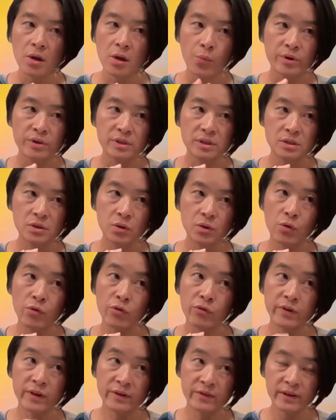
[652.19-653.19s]
were
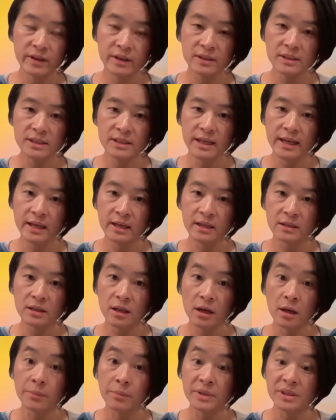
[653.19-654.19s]
so vivid and
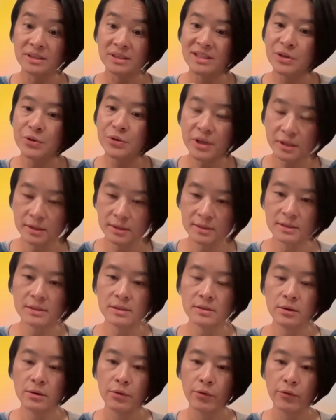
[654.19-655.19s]
mysterious
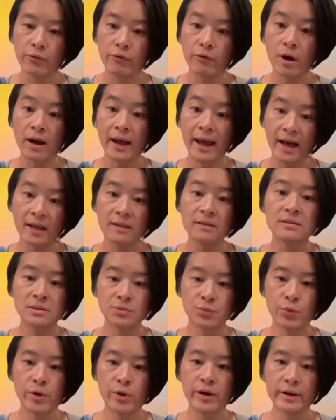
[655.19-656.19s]
from
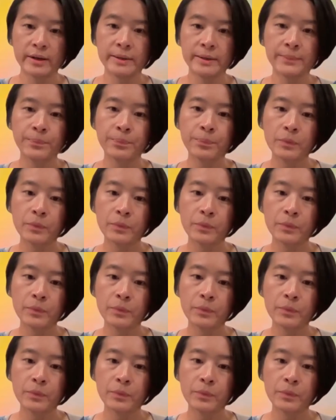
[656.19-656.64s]
Helen's work.